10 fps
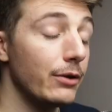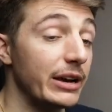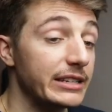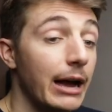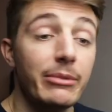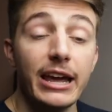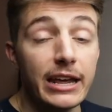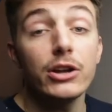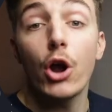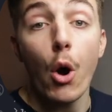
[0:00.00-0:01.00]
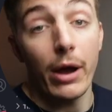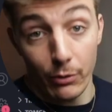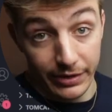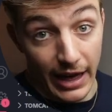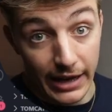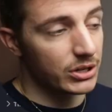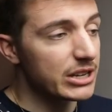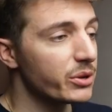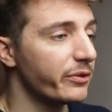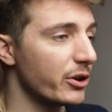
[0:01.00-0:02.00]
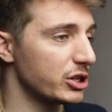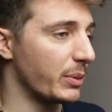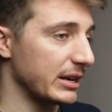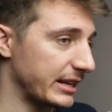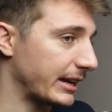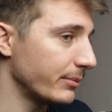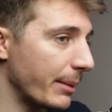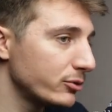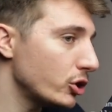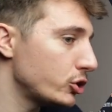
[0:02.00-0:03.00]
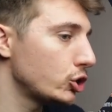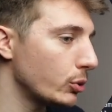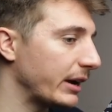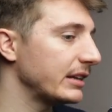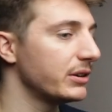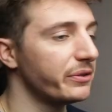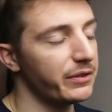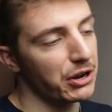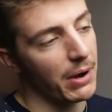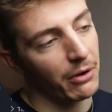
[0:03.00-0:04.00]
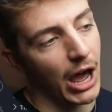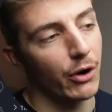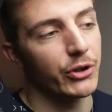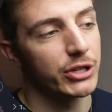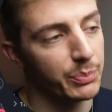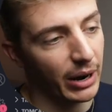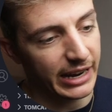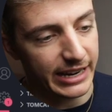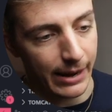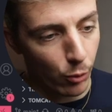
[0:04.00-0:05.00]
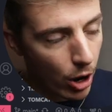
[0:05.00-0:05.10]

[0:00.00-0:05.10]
Anyways, I'm getting going with that. So that's the first part. Like, I'm just trying to figure out how the spy game